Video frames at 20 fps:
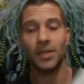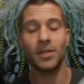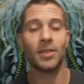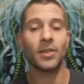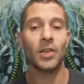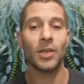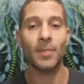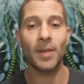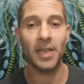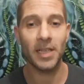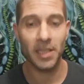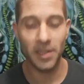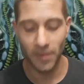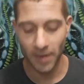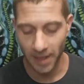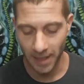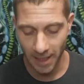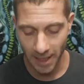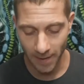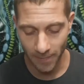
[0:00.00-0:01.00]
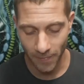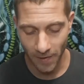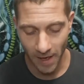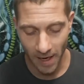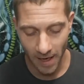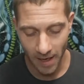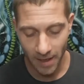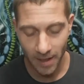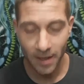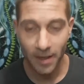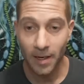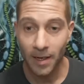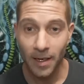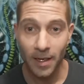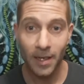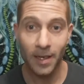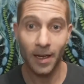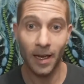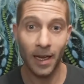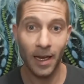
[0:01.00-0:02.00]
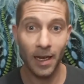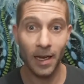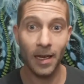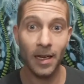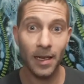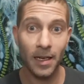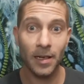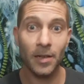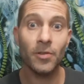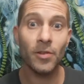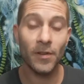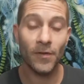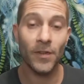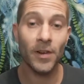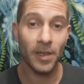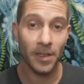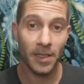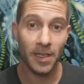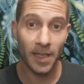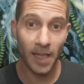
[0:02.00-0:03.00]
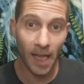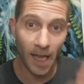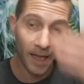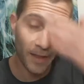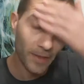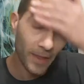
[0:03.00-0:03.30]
so you might just want to keep that and refer to that.